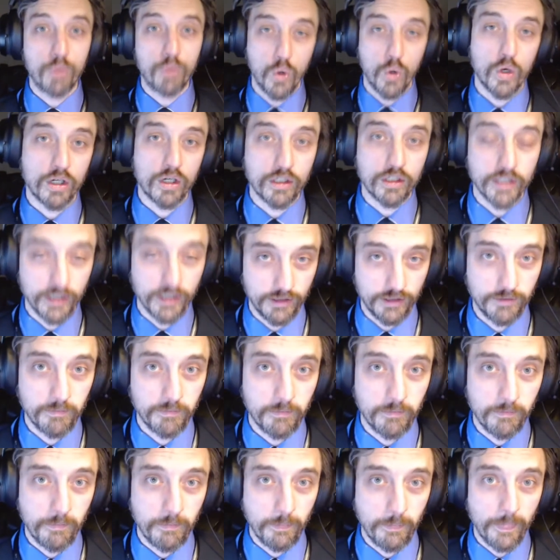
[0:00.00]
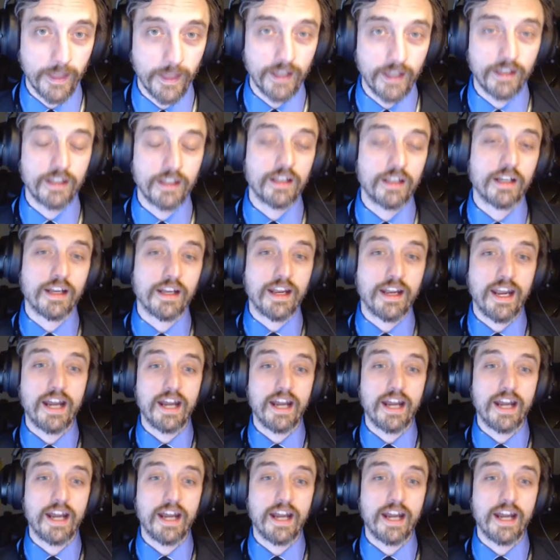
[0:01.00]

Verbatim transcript: board. Yep.